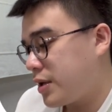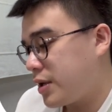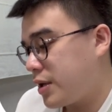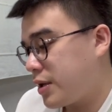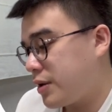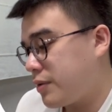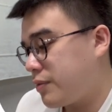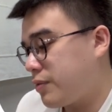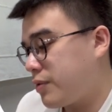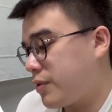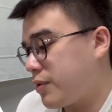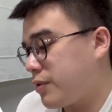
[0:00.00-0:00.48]

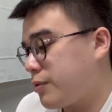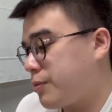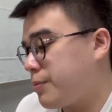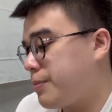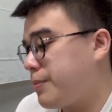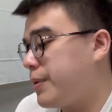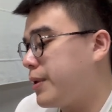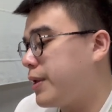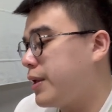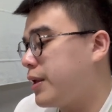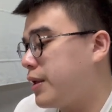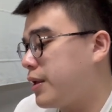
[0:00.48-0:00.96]
it will
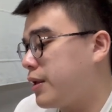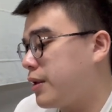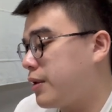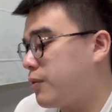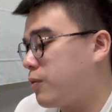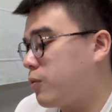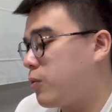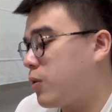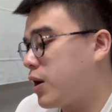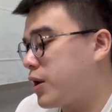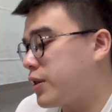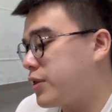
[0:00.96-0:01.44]
be
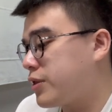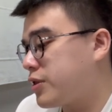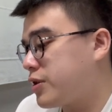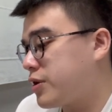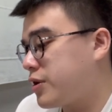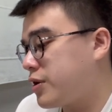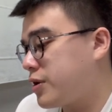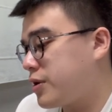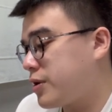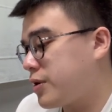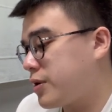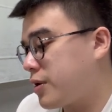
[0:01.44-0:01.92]

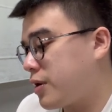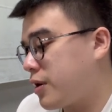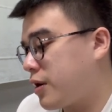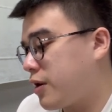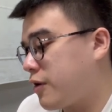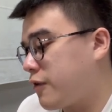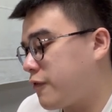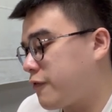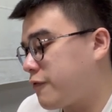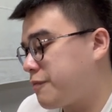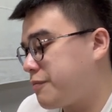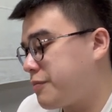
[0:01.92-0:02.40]
1/3
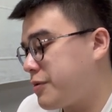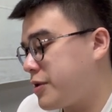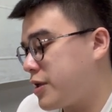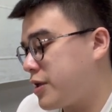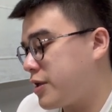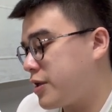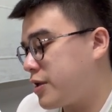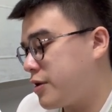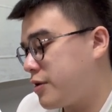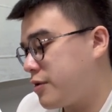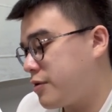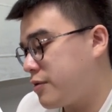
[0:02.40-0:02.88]
of
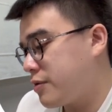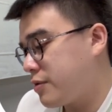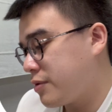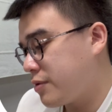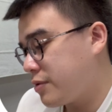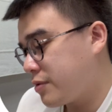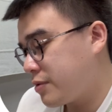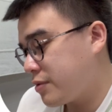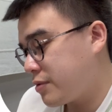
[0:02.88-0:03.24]
PQ.